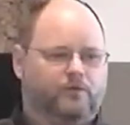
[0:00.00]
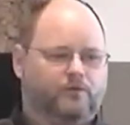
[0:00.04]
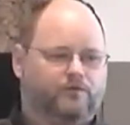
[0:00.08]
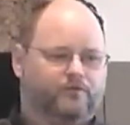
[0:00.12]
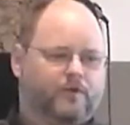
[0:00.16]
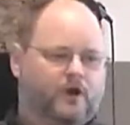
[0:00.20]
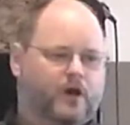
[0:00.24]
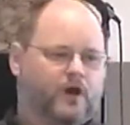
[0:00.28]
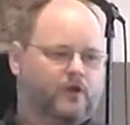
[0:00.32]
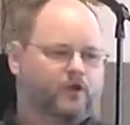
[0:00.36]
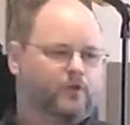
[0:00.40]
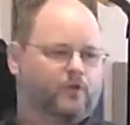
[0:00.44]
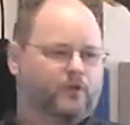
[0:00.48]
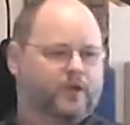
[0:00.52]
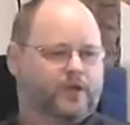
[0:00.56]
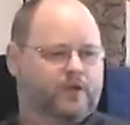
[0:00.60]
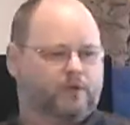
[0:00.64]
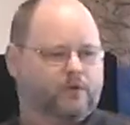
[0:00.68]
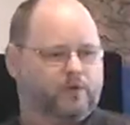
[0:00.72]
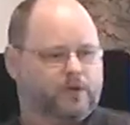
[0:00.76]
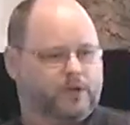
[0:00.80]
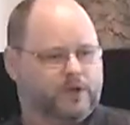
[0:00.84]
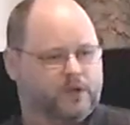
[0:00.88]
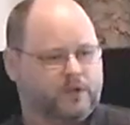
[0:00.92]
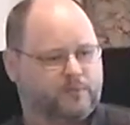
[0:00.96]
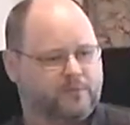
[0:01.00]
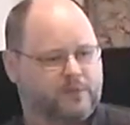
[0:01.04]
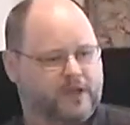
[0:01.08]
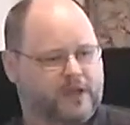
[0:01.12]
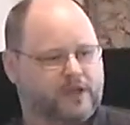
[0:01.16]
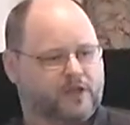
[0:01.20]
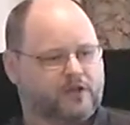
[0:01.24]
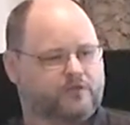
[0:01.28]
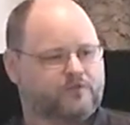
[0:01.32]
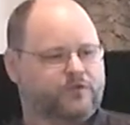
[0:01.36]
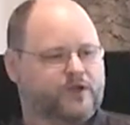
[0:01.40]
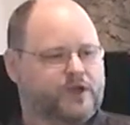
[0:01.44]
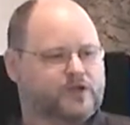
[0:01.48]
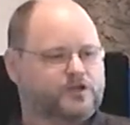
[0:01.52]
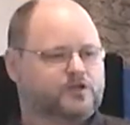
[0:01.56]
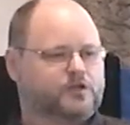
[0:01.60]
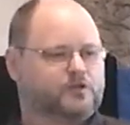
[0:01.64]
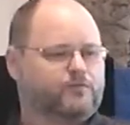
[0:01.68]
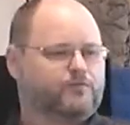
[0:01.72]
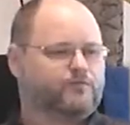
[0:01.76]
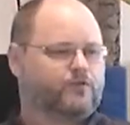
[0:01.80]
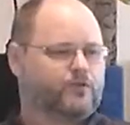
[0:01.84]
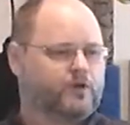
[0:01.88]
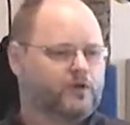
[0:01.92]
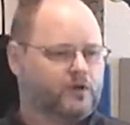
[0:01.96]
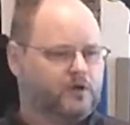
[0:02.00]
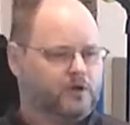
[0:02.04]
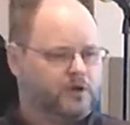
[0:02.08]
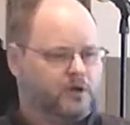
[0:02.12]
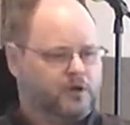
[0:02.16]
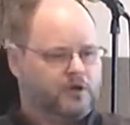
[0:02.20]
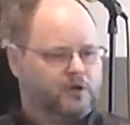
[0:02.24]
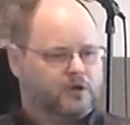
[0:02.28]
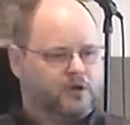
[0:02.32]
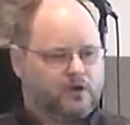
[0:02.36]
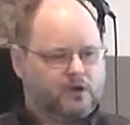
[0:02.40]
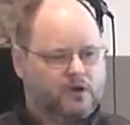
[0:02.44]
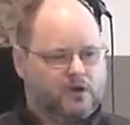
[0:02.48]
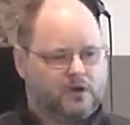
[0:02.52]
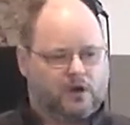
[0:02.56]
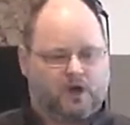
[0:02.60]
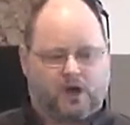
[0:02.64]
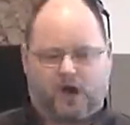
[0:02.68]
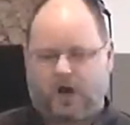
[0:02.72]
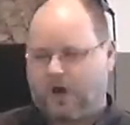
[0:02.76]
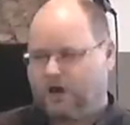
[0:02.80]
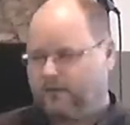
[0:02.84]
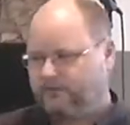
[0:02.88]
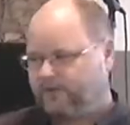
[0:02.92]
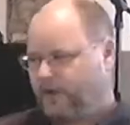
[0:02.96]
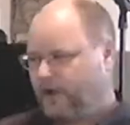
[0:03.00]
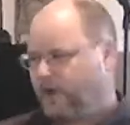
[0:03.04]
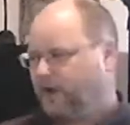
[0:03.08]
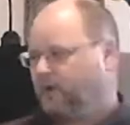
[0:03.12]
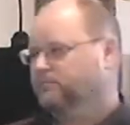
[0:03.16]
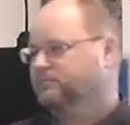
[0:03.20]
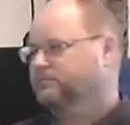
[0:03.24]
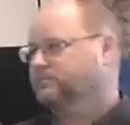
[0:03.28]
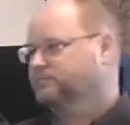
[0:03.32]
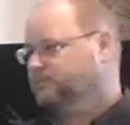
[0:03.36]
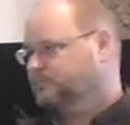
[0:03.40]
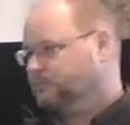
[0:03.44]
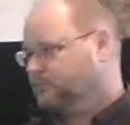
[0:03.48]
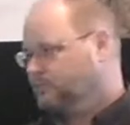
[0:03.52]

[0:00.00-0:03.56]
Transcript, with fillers: Father, we, we make confession for uh, Avram um,